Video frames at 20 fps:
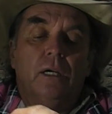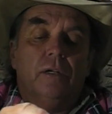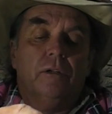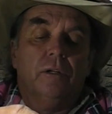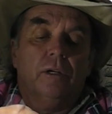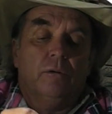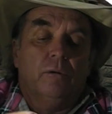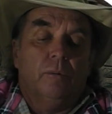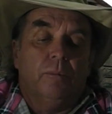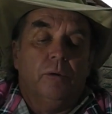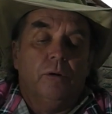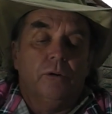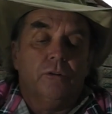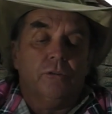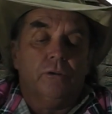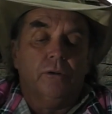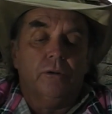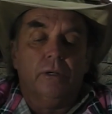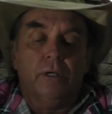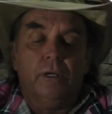So we'll push
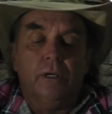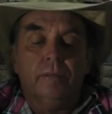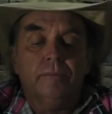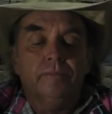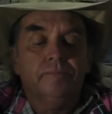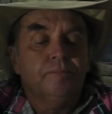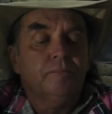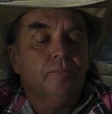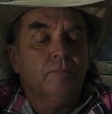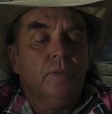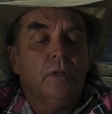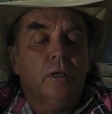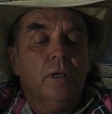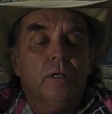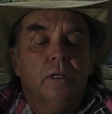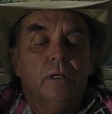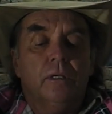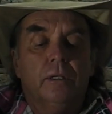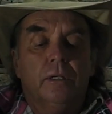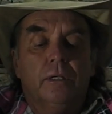on,
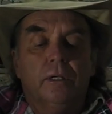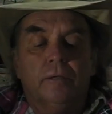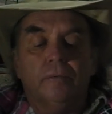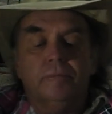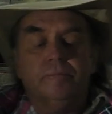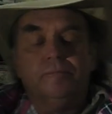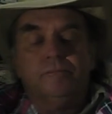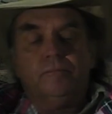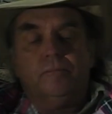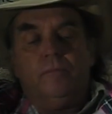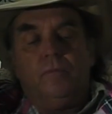Now,